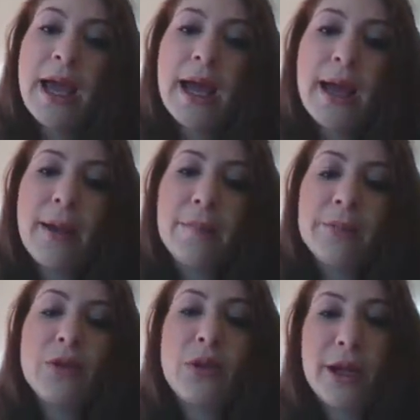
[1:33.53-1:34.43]

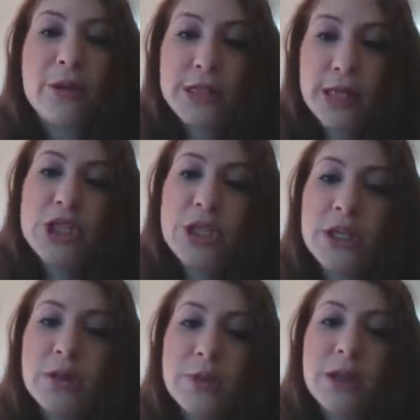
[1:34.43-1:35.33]
throughout your
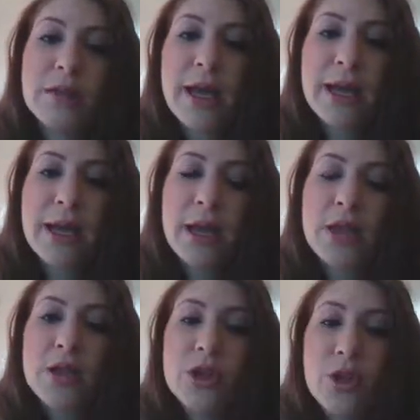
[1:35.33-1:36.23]
teaching career, that
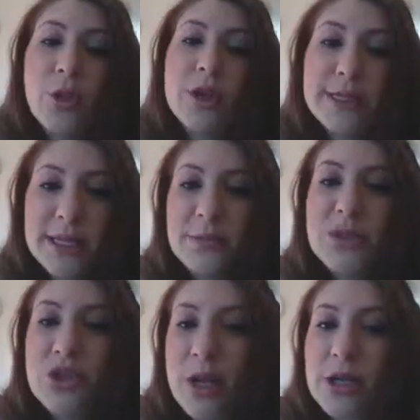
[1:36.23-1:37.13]
your
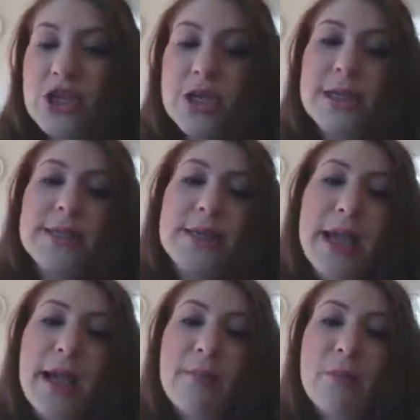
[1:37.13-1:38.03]
assessment strategies
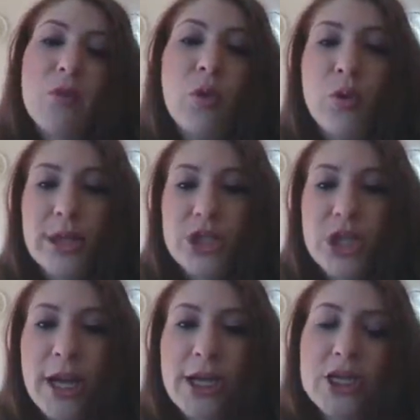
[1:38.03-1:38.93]
will always
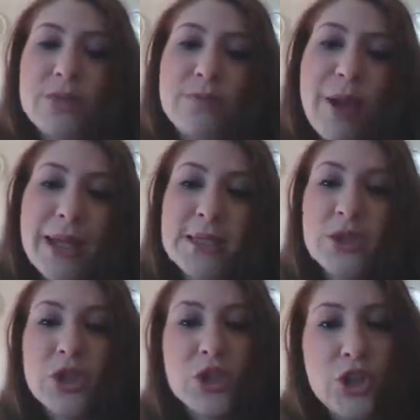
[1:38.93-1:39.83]
change
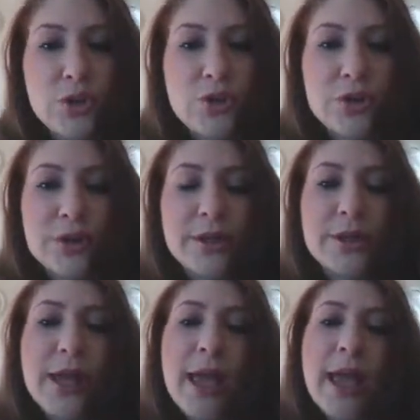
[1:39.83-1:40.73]
based on your
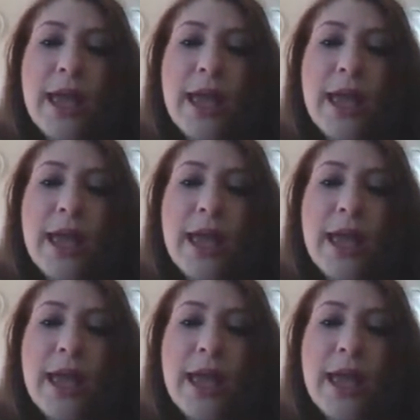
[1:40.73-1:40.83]
children